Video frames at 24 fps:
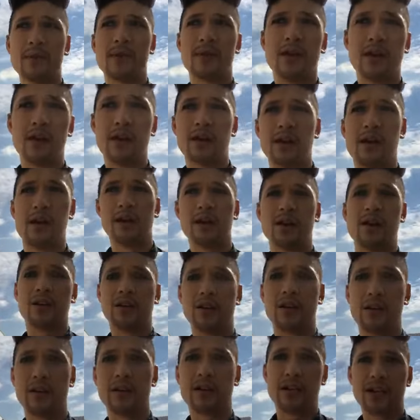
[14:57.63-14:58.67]

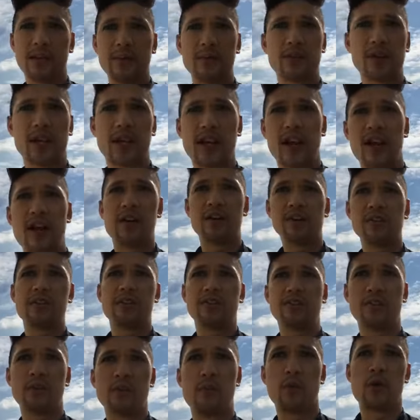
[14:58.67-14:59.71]
and keep checking out
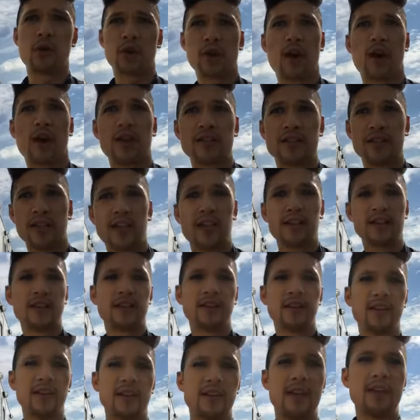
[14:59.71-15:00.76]
for more content,
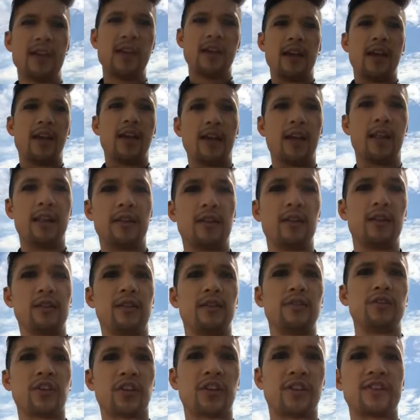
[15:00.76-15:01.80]
and
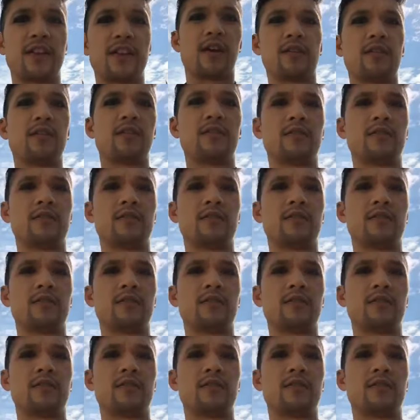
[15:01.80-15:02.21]
check this out.